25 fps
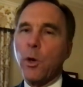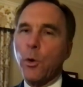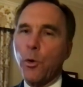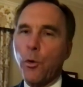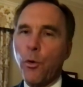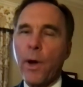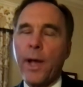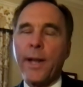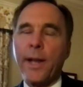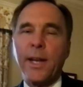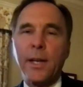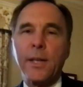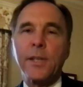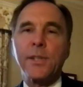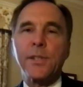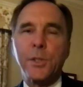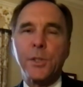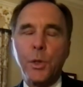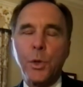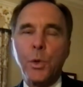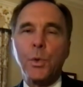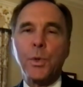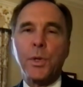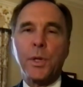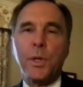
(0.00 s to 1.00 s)
credit is
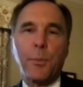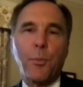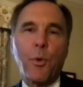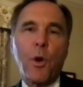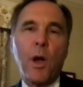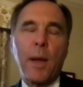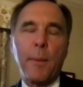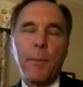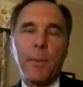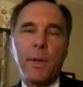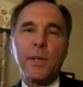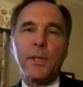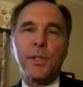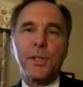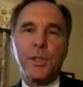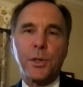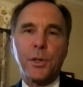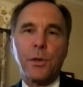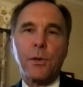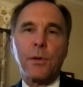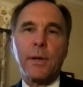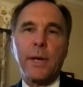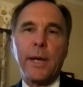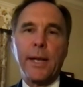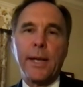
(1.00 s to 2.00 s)
due to the Prime
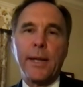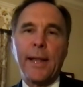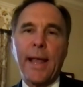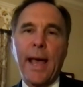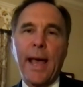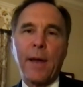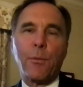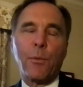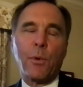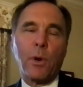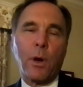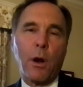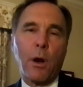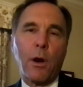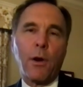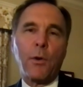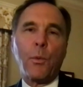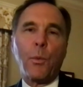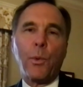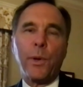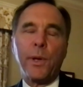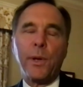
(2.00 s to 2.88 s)
Minister in that regard.